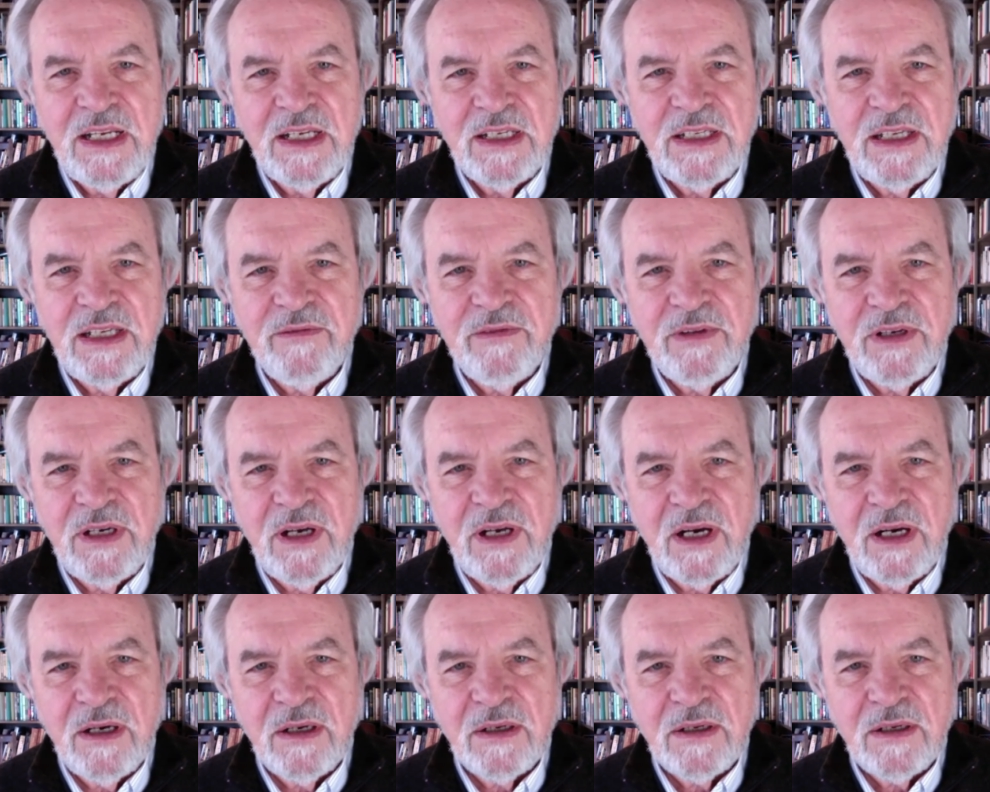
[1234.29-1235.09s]
given
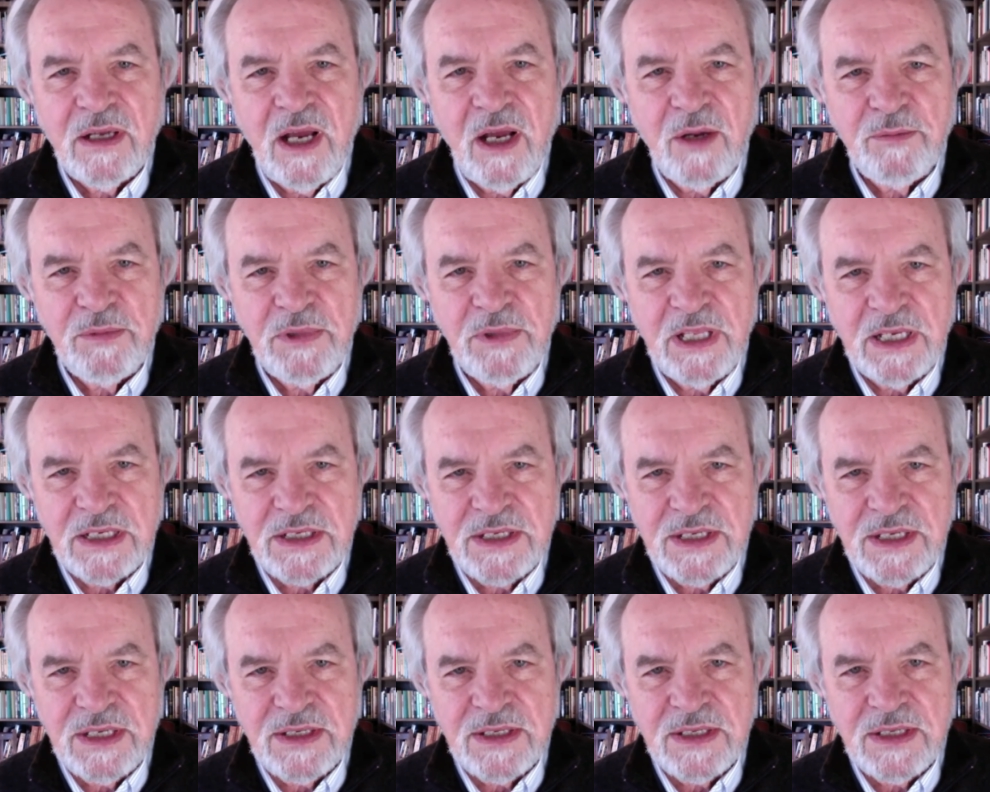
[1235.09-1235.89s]
our
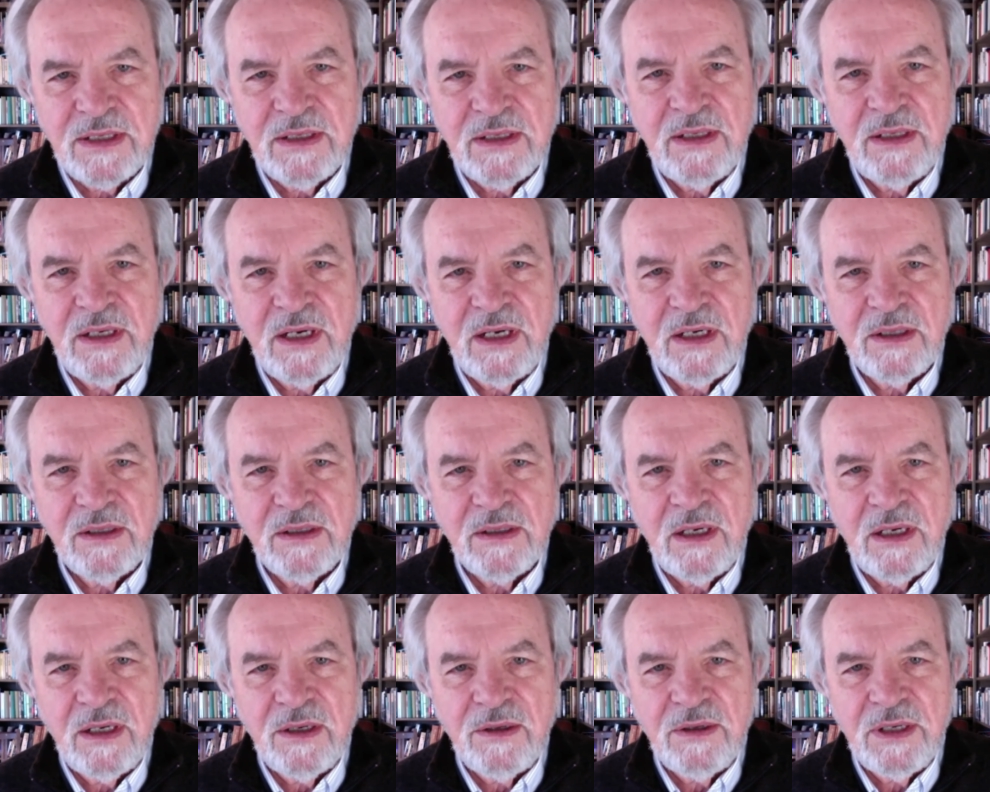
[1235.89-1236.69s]
complexes and
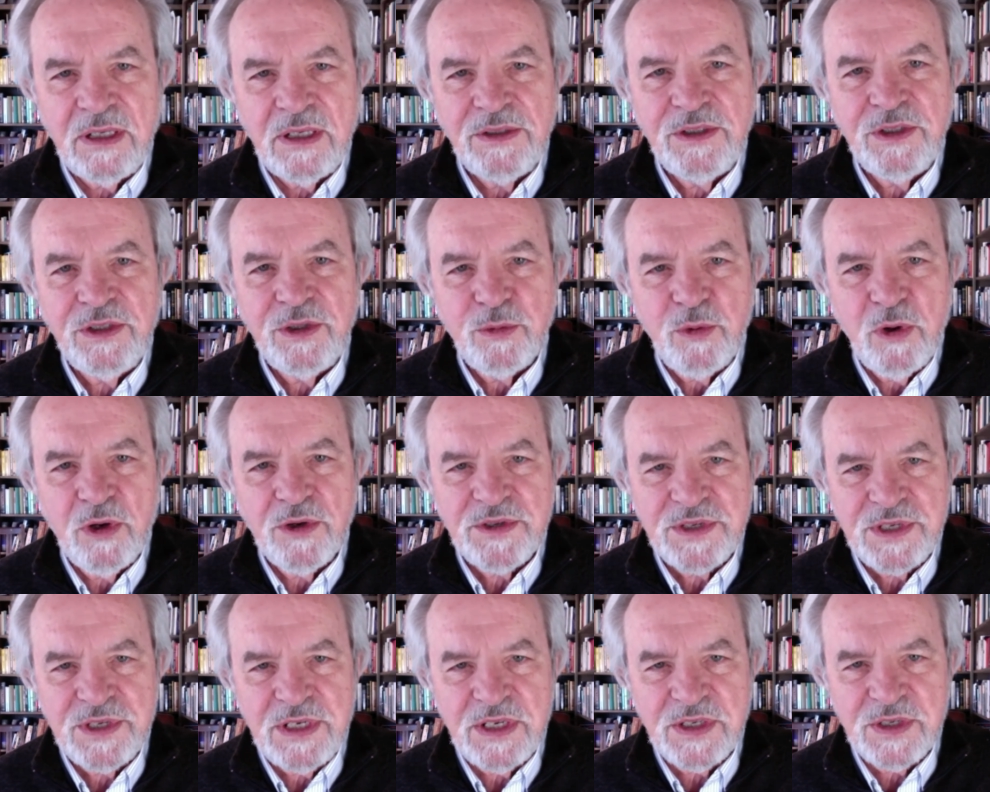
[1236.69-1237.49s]
our
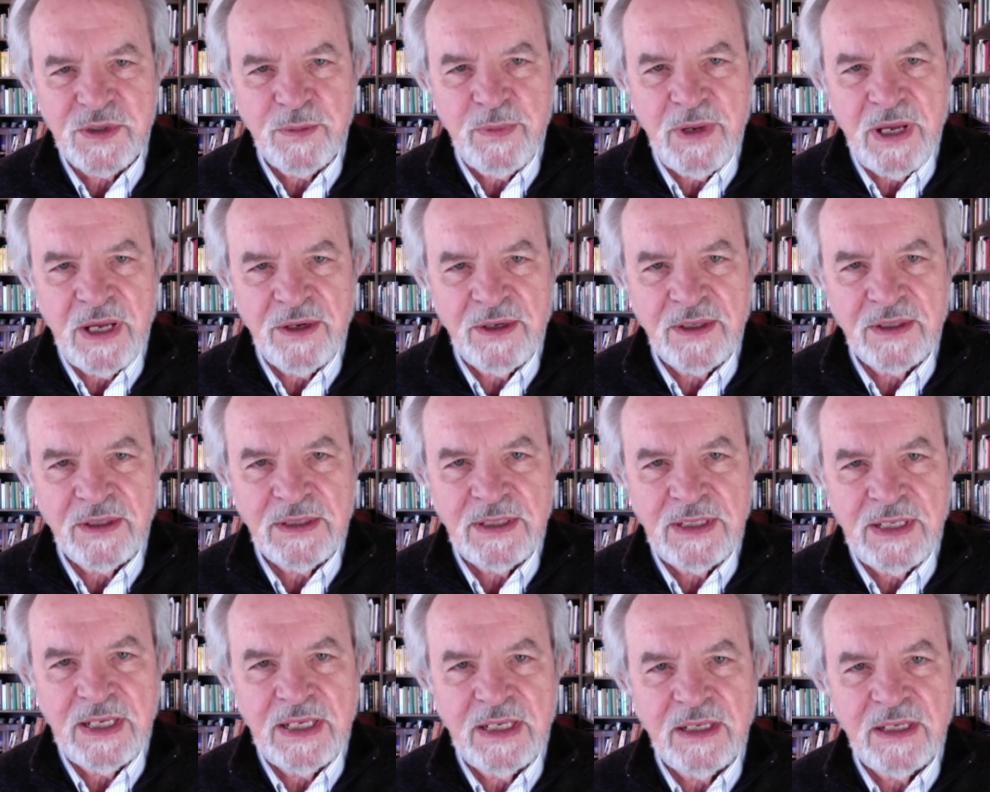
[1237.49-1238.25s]
neuroses about it today.